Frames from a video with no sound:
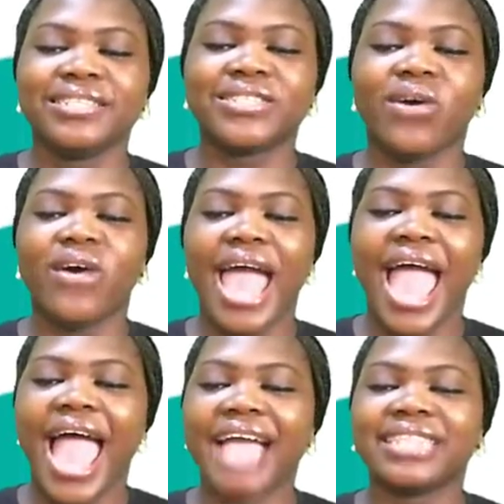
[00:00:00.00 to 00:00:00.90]
So
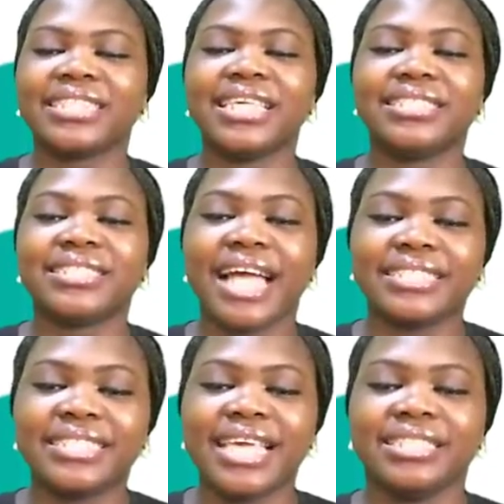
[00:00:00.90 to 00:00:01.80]
X is
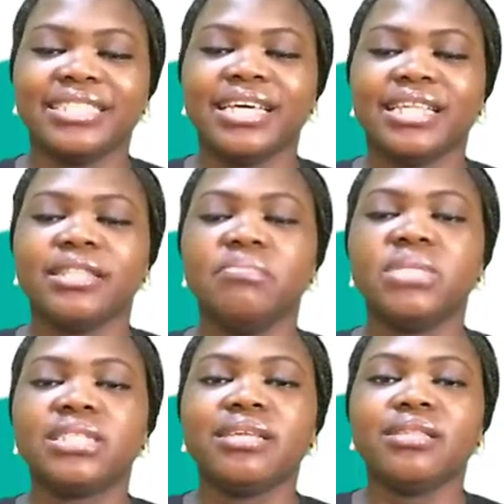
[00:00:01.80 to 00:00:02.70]
13. The
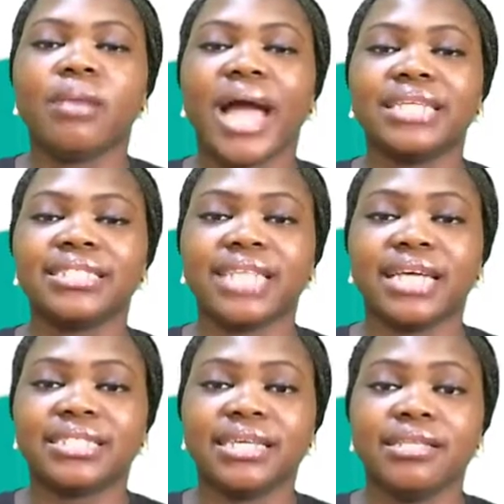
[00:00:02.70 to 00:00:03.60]
missing number is
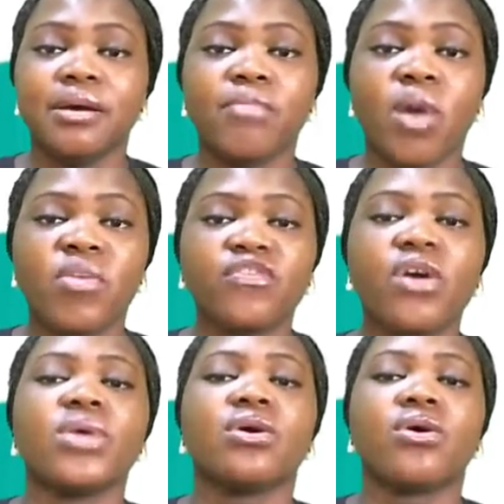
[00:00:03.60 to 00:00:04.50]
13. But
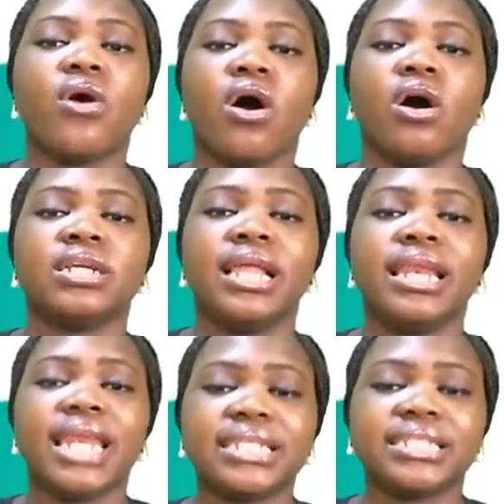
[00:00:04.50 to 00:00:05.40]
before we go on,
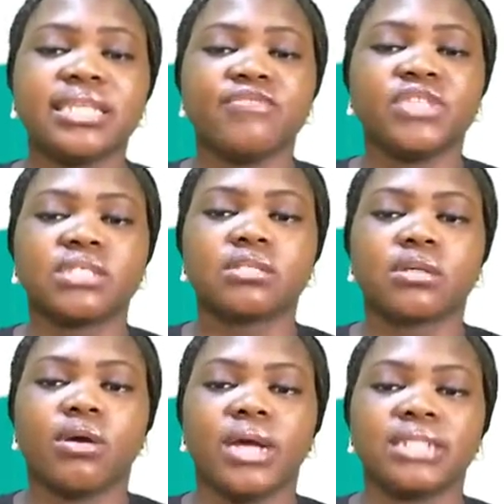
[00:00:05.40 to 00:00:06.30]
let's see if it is
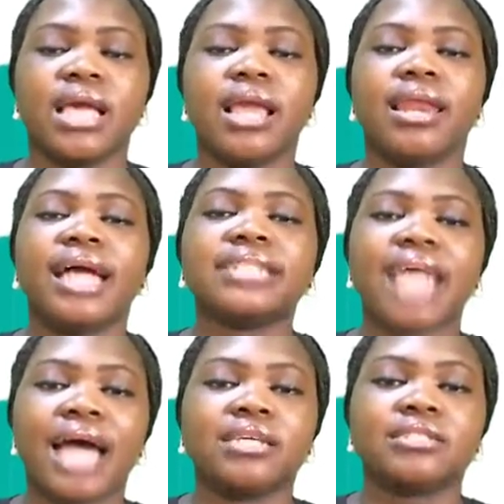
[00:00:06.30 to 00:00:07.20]
correct. Let's
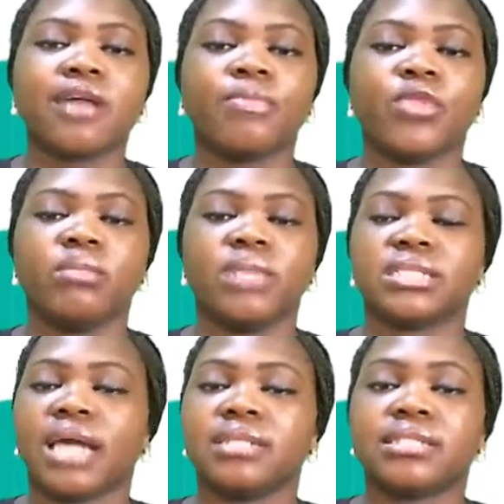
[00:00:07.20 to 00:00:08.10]
add the top
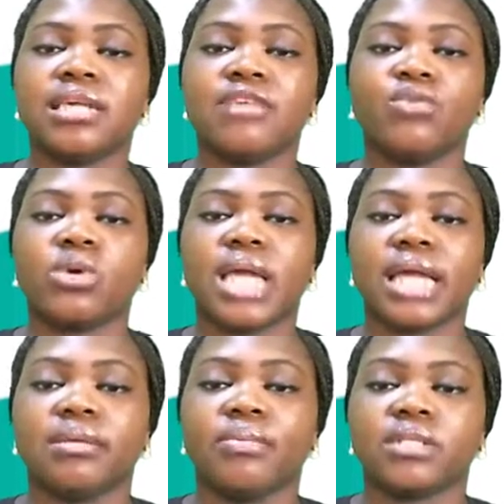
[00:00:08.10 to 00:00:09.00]
numbers and see if we'll
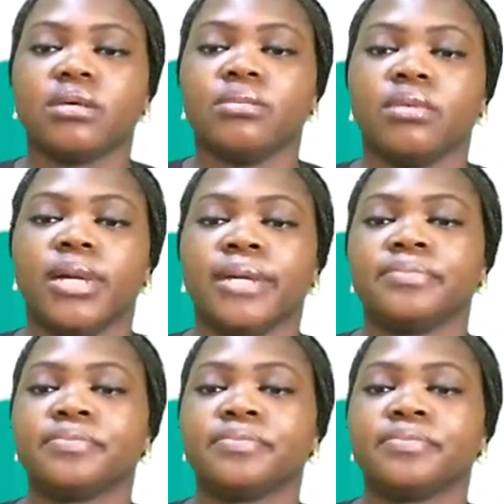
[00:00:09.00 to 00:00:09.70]
get the bottom number.